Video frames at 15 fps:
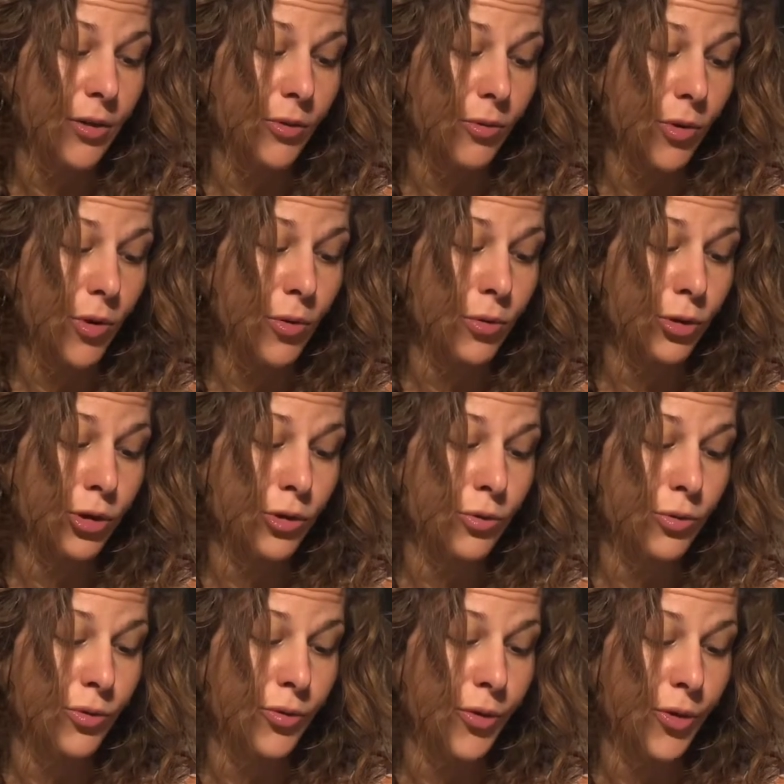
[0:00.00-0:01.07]
Grow,
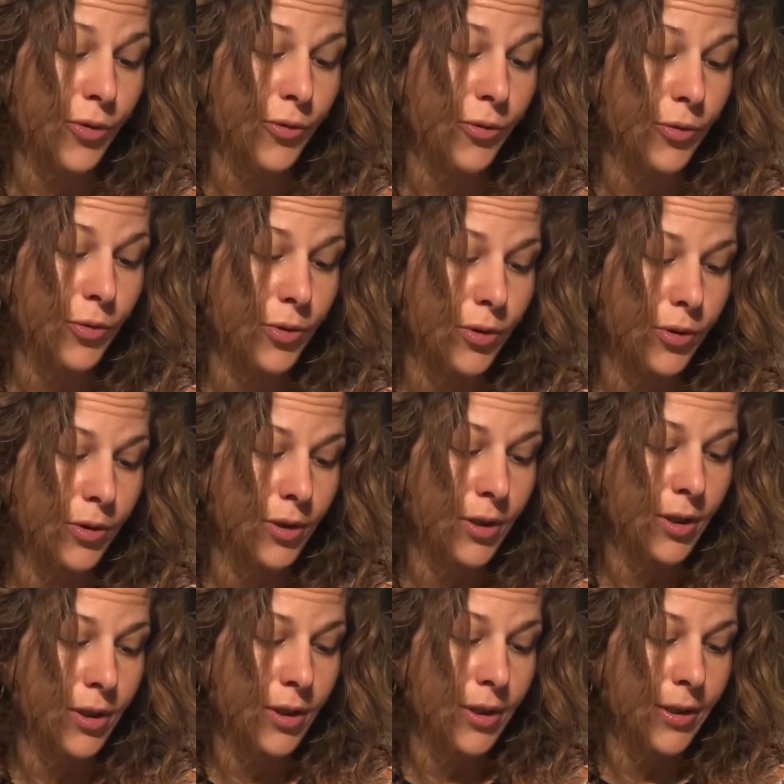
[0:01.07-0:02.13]
school for the fool.
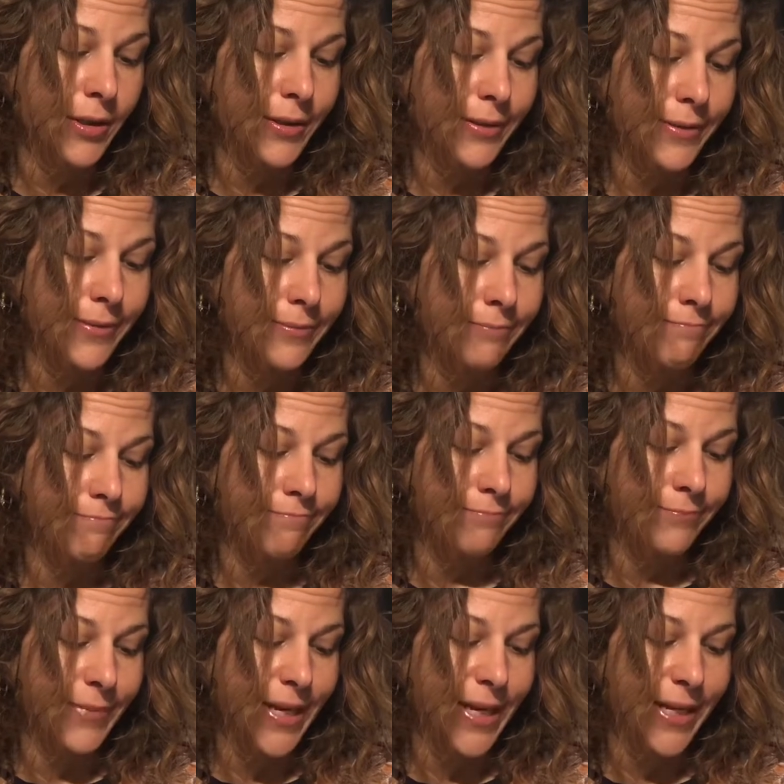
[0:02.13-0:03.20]

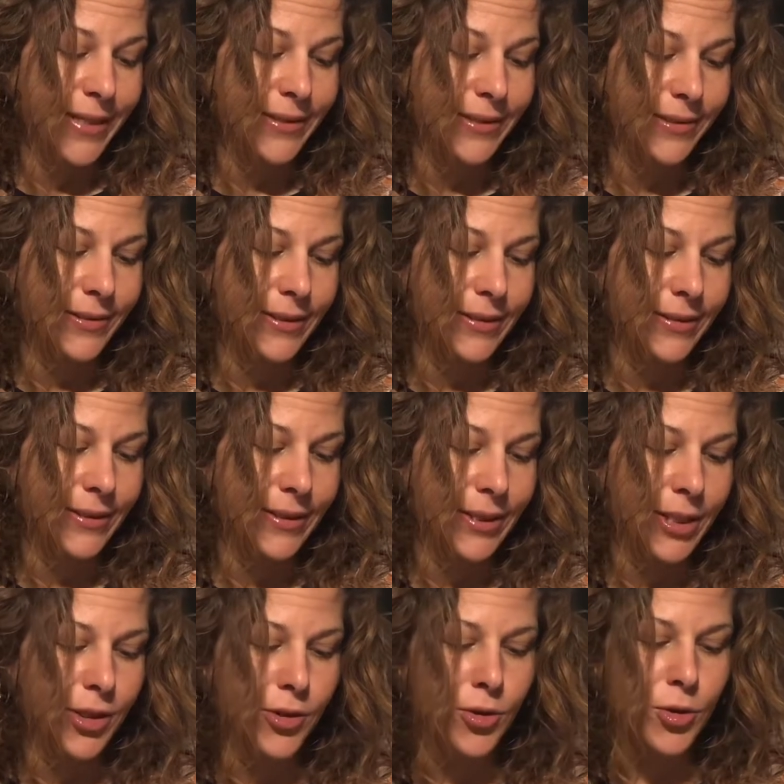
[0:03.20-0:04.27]
And
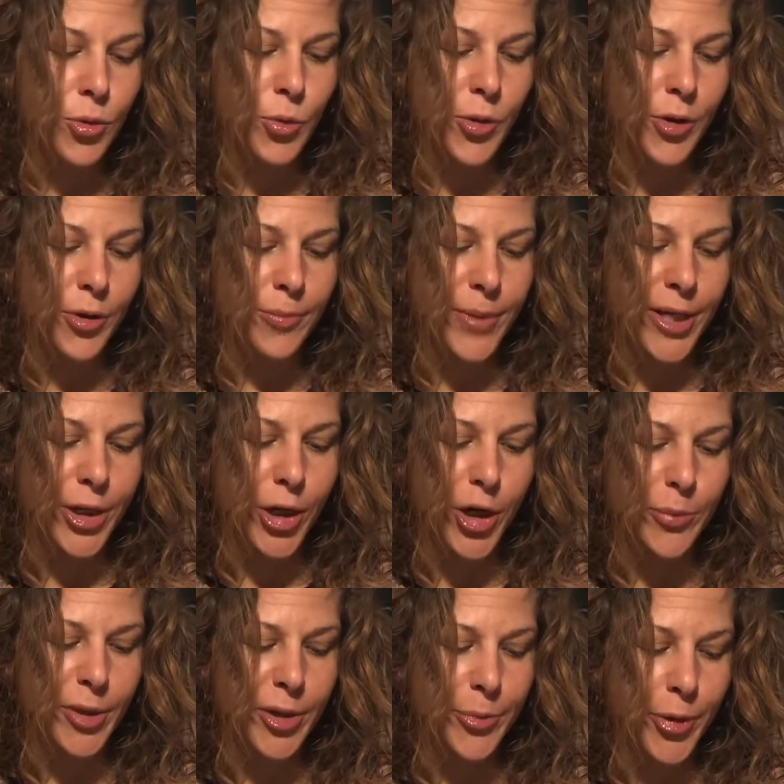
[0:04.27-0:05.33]
heal with my
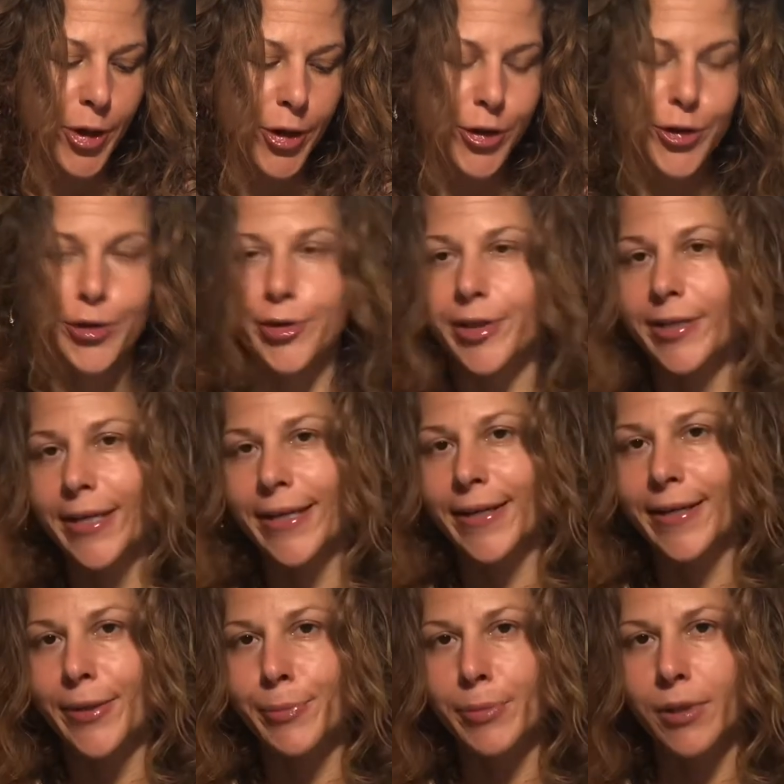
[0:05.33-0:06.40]
karmic partner and I
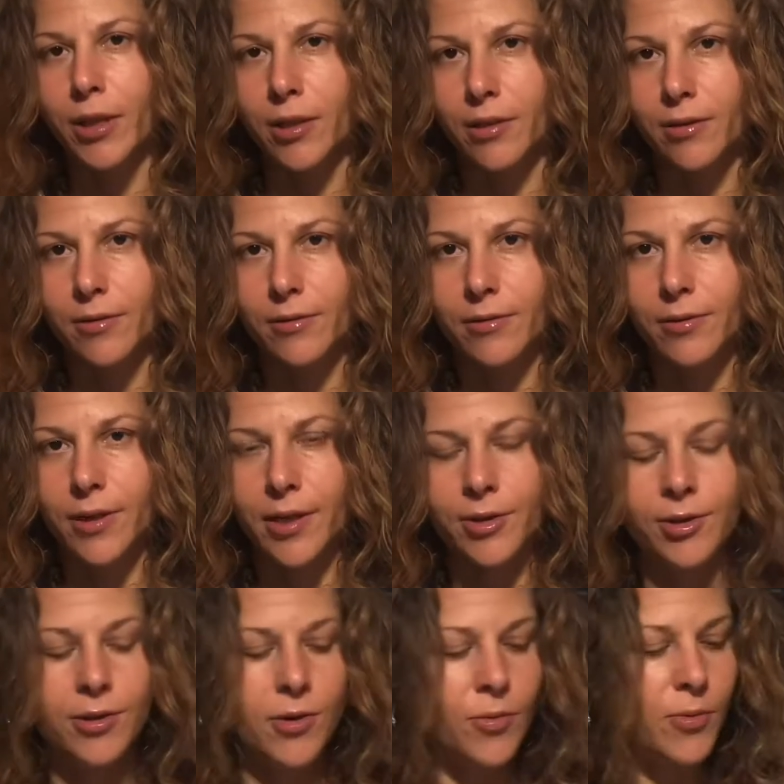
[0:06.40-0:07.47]
humbly. And you
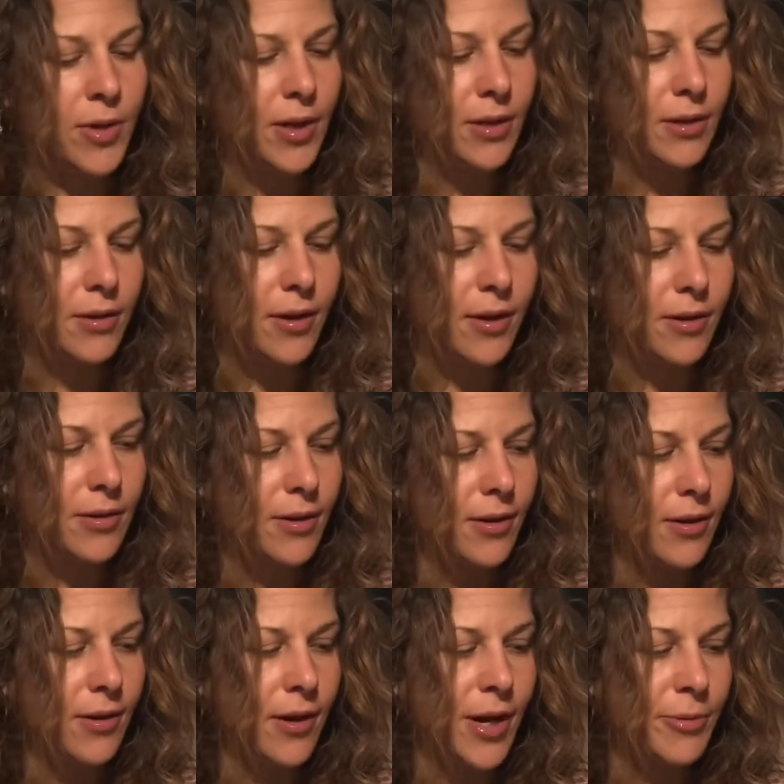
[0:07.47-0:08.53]
know what?
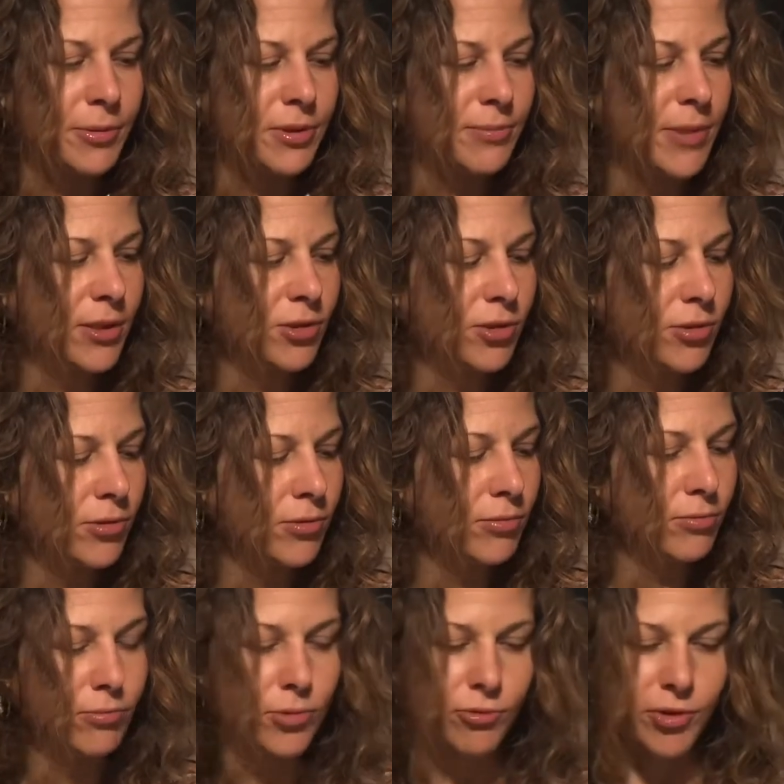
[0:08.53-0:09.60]
I was meant to
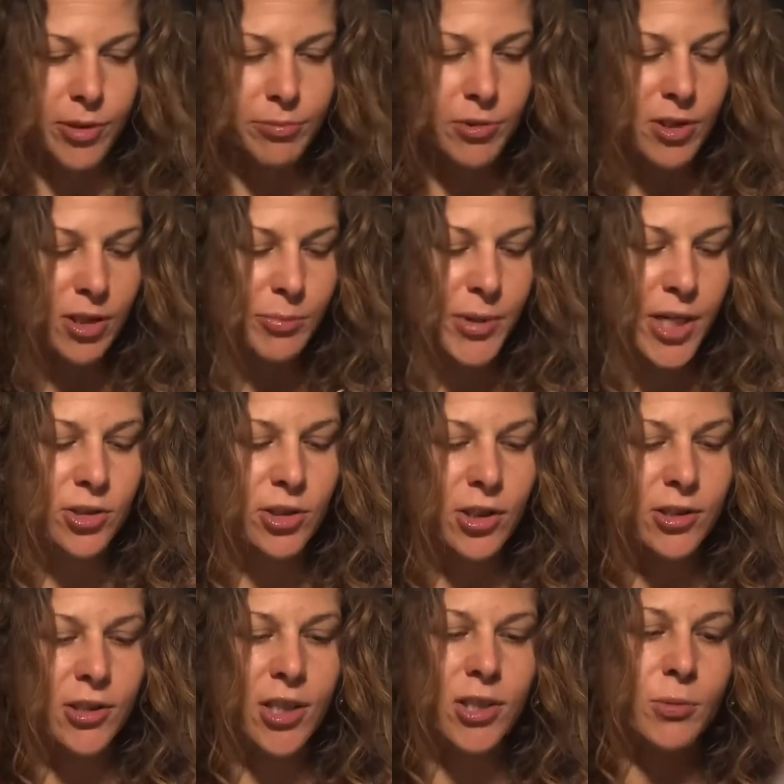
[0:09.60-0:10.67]
flip to this page
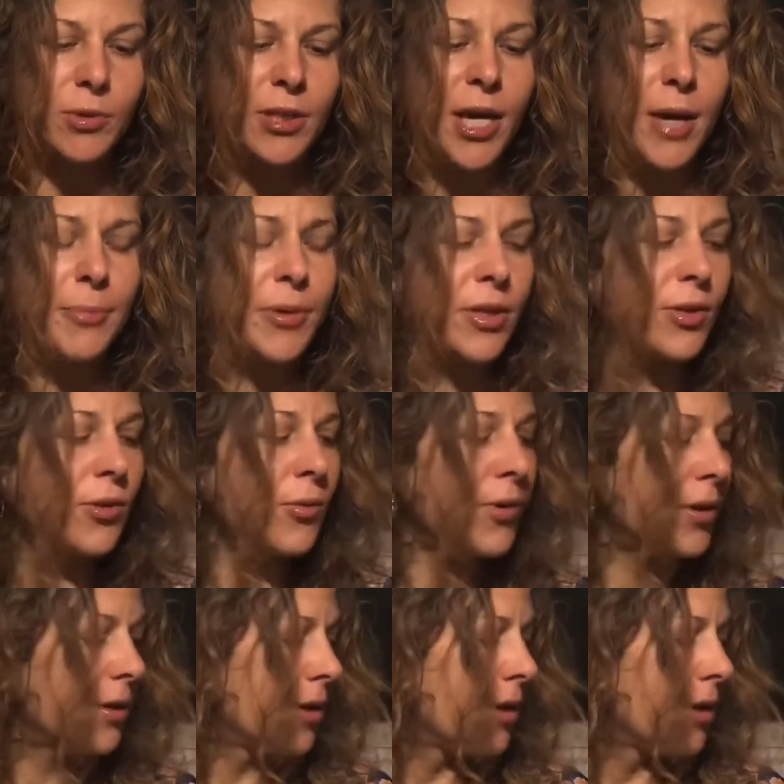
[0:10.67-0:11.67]
because that's what's happening. You know what?